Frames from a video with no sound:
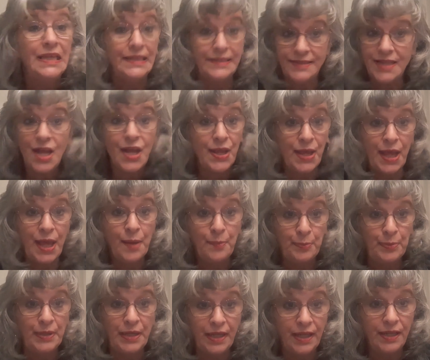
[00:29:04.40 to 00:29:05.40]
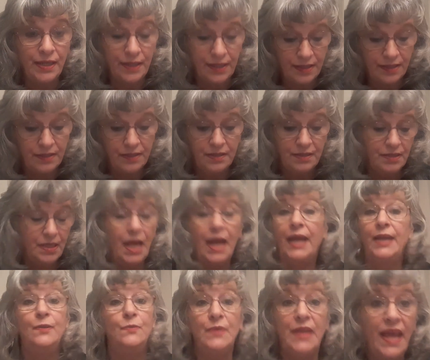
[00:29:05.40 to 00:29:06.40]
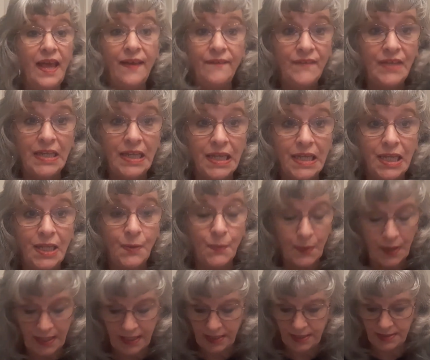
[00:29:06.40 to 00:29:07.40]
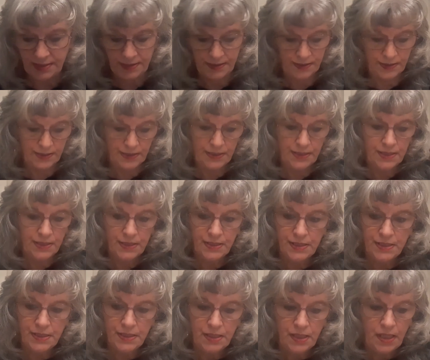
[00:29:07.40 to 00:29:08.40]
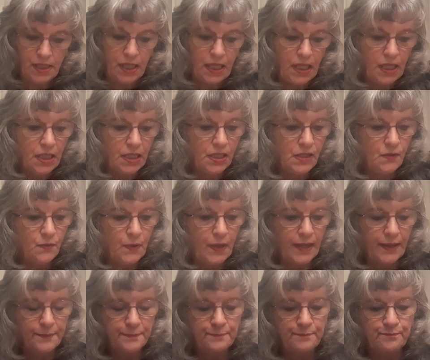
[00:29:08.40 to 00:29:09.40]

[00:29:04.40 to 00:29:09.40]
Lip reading: Not happening. I don't have it anyway. Anyway.